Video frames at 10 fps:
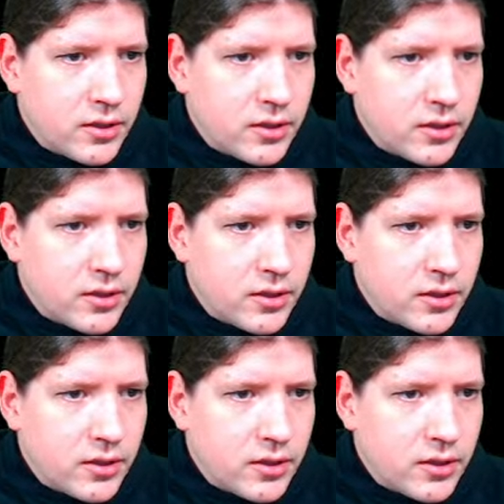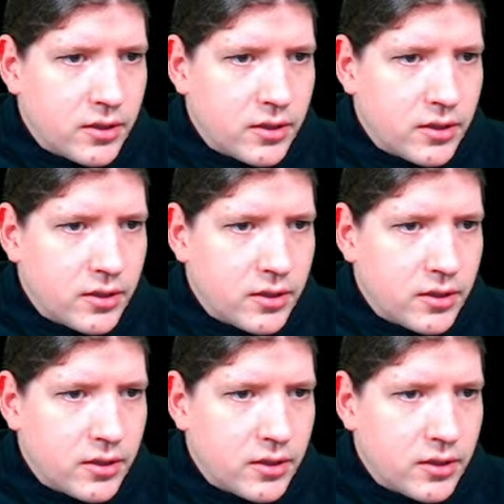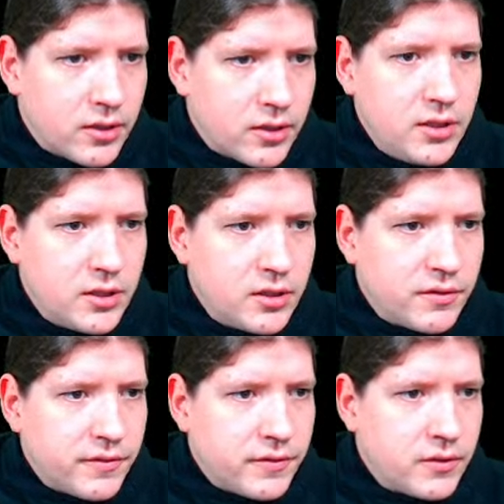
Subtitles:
unexpected eof